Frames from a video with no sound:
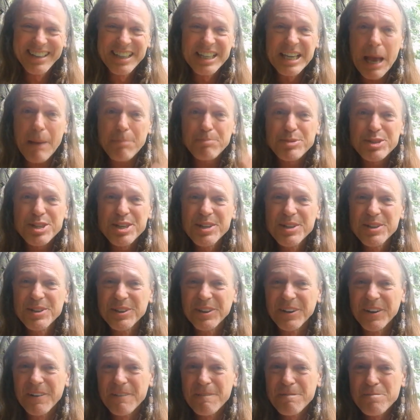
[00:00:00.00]

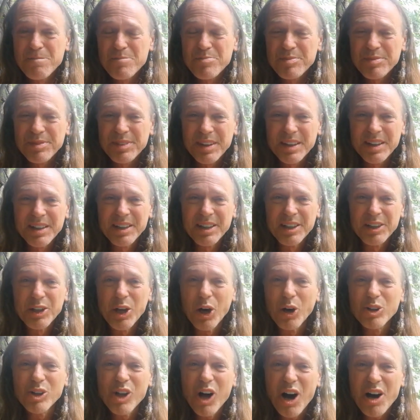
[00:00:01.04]
Neptune.
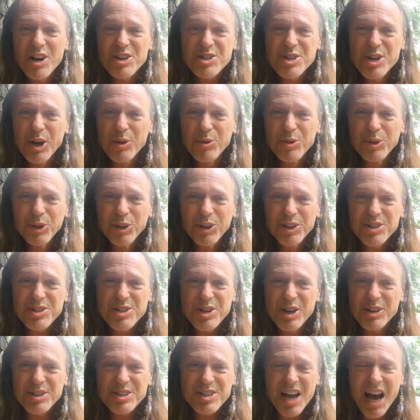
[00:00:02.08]
No laws, no rules,
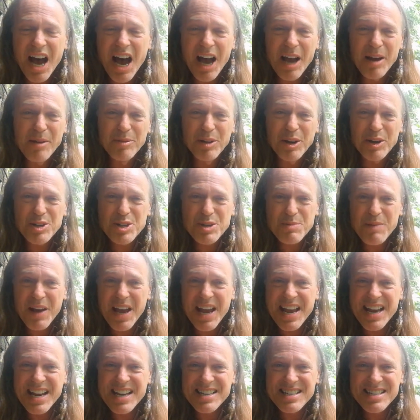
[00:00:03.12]
no time, no
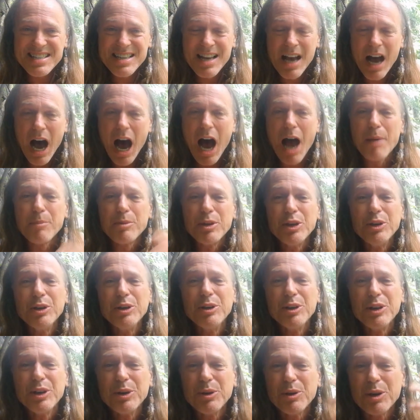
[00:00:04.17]
space. I'm you,
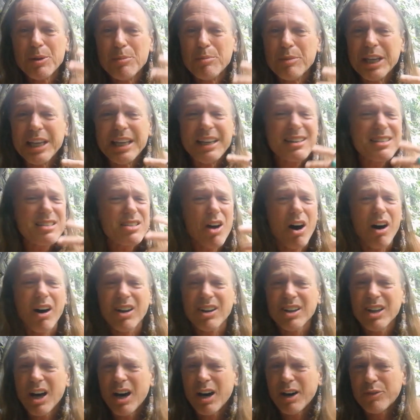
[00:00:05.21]
you are me. It's all
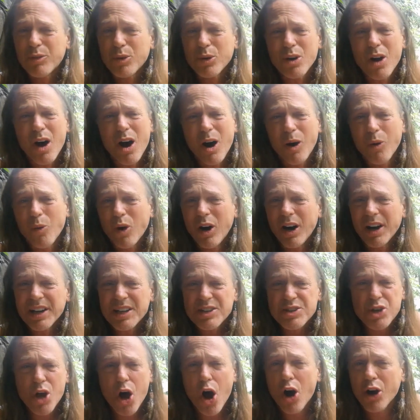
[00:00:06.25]
love. We're all one.
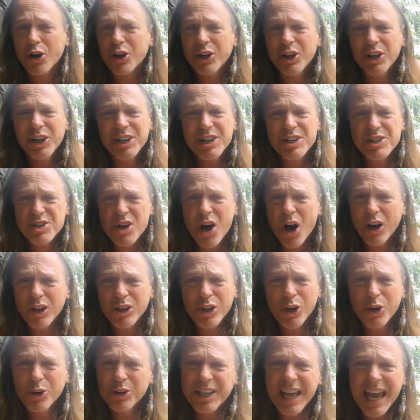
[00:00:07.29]
It's all good. It's
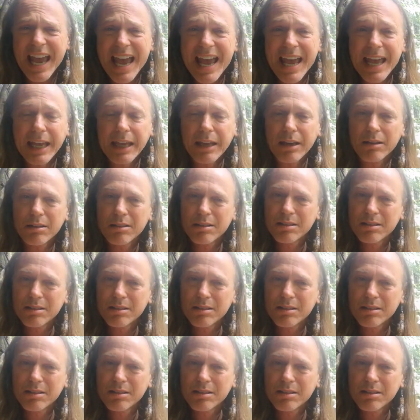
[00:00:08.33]
all okay.